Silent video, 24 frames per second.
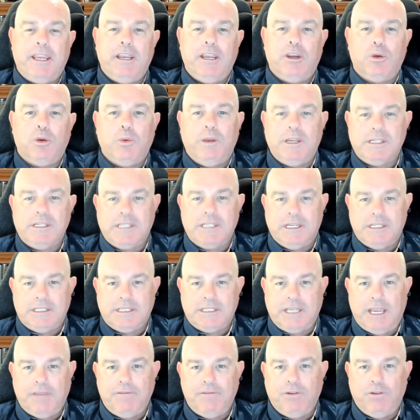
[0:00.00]
Queensland
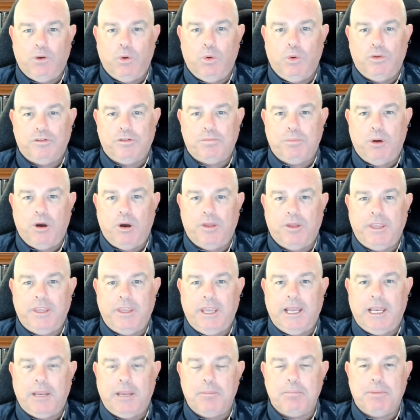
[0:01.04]
Safer Laws by the
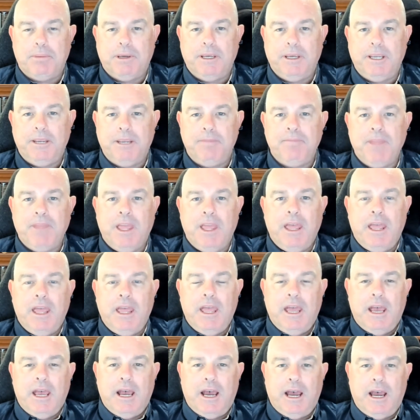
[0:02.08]
LNP.
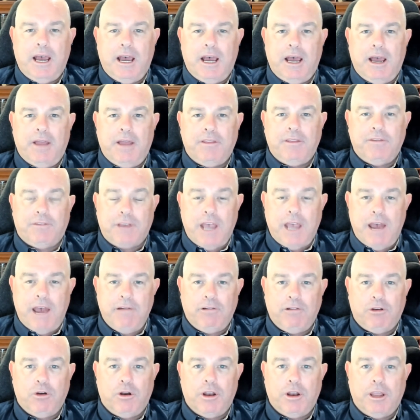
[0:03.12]
They've
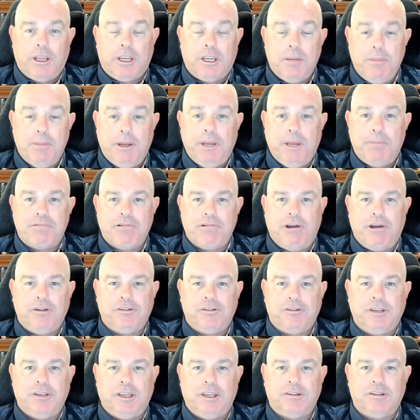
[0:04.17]
currently got a committee
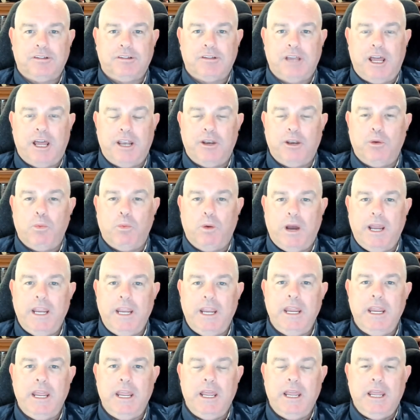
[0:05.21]
process
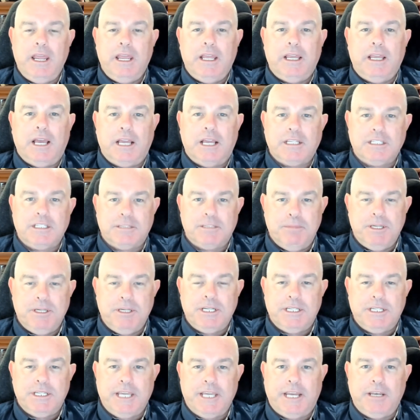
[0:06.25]
underway.
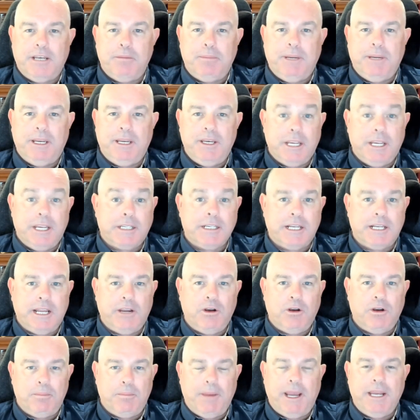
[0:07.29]
Submissions had to be in yesterday.
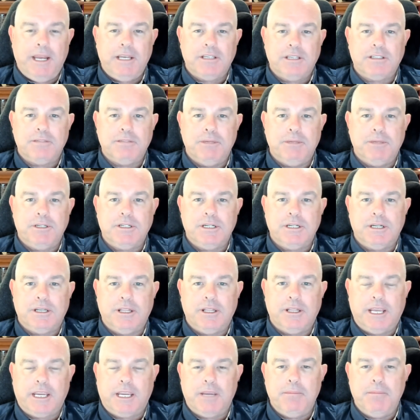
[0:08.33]
I made a submission to
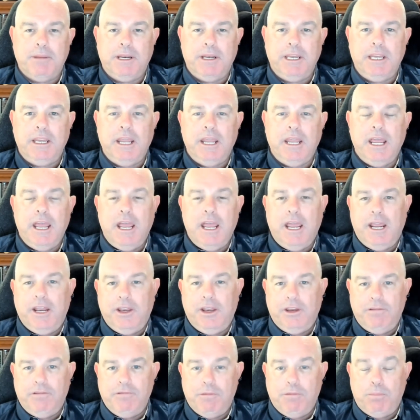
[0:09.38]
that committee and
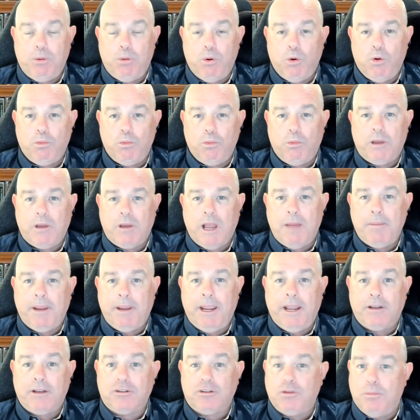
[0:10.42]
the report will come
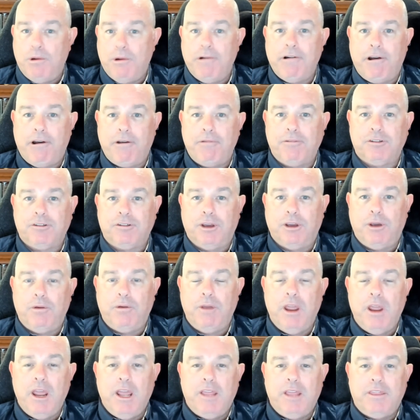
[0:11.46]
out tomorrow. So
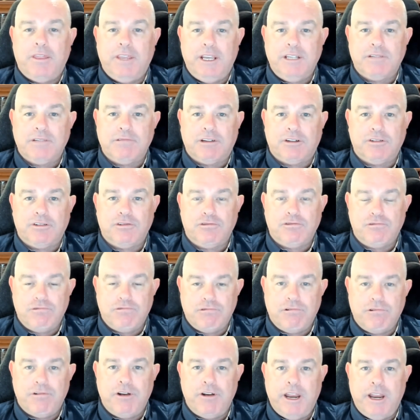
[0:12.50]
these are
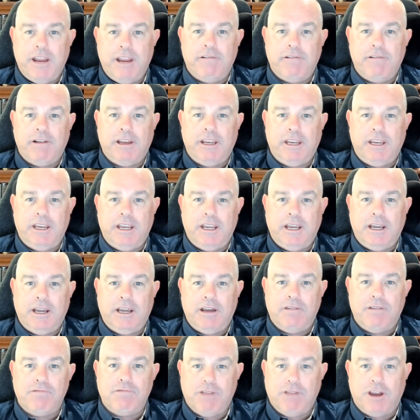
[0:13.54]
extraordinarily
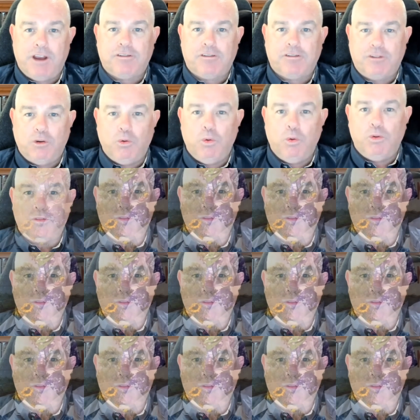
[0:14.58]
rushed laws,